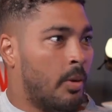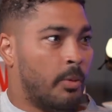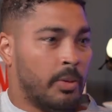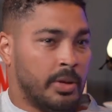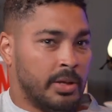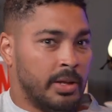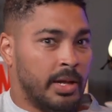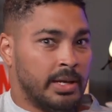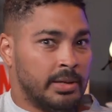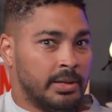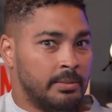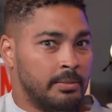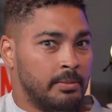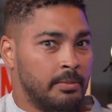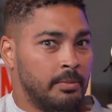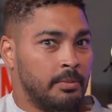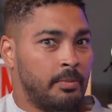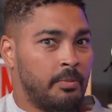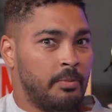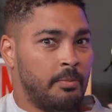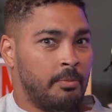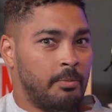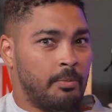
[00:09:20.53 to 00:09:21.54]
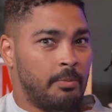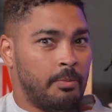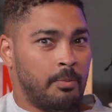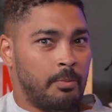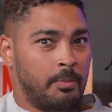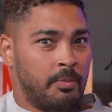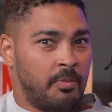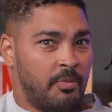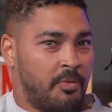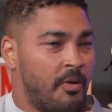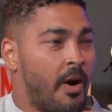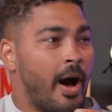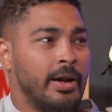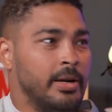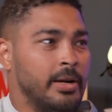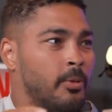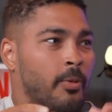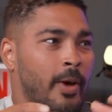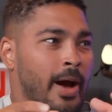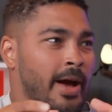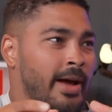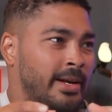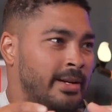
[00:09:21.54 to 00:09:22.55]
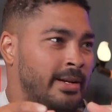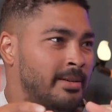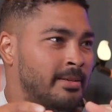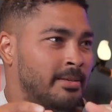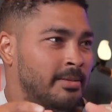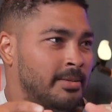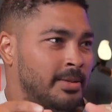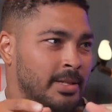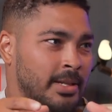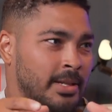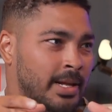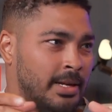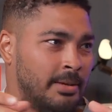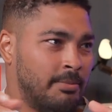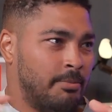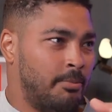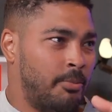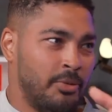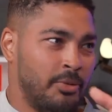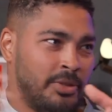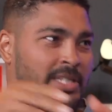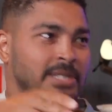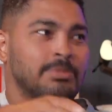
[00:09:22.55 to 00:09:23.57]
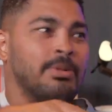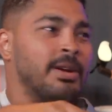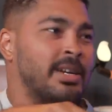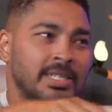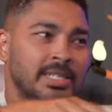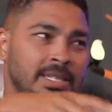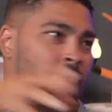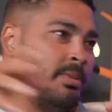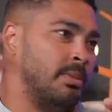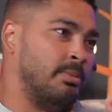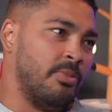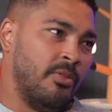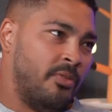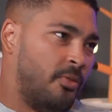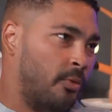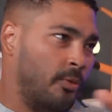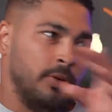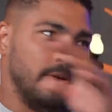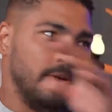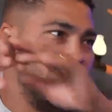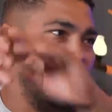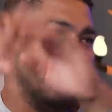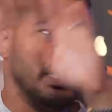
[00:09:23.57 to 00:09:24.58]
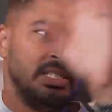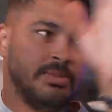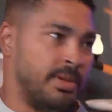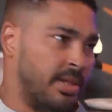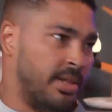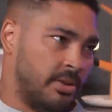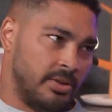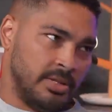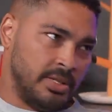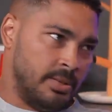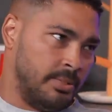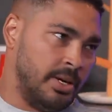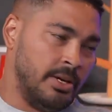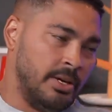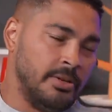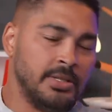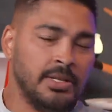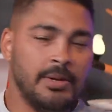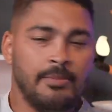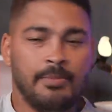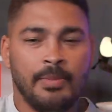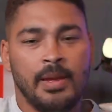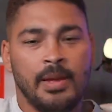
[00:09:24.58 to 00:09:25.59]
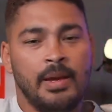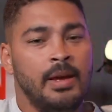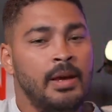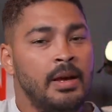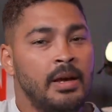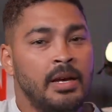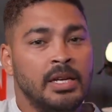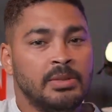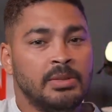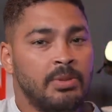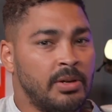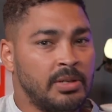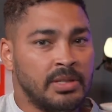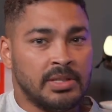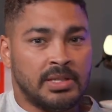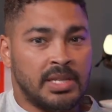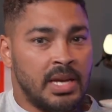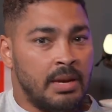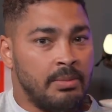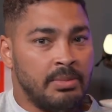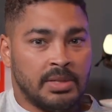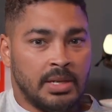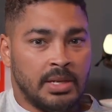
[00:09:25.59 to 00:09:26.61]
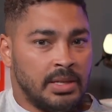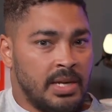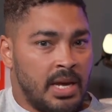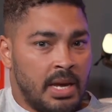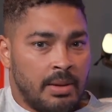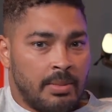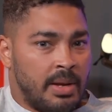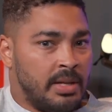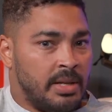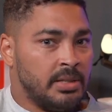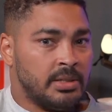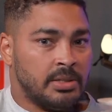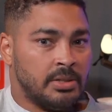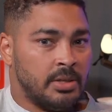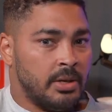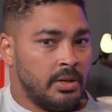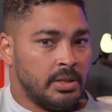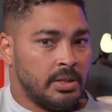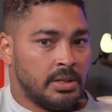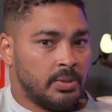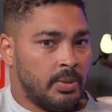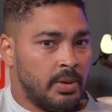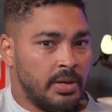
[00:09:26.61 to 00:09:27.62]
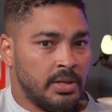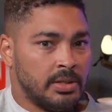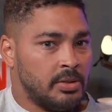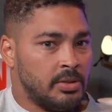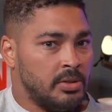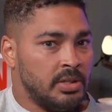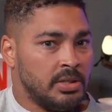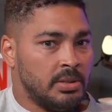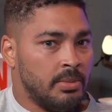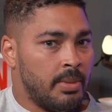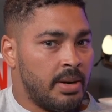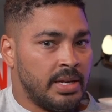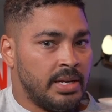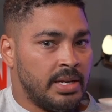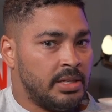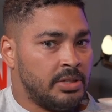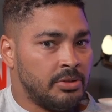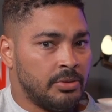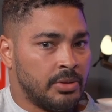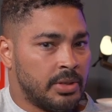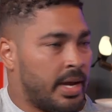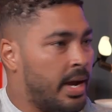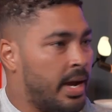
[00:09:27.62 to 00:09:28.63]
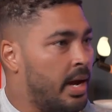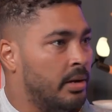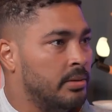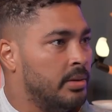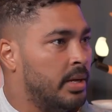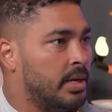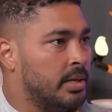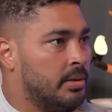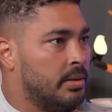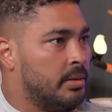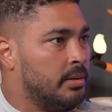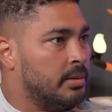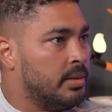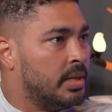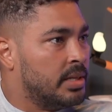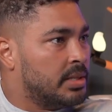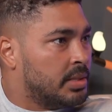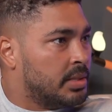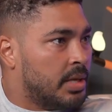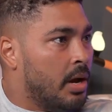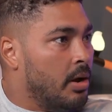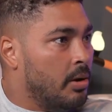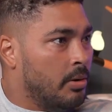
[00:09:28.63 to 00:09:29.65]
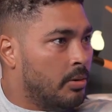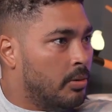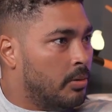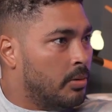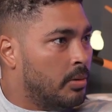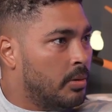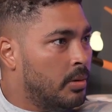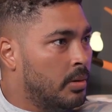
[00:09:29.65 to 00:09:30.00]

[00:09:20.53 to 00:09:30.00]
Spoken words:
want to like find a way to like put this money to something before I spend it on something else. Spoke to Sam, was like, yeah, man, sweet. As soon as the money hits your account, like, let's go.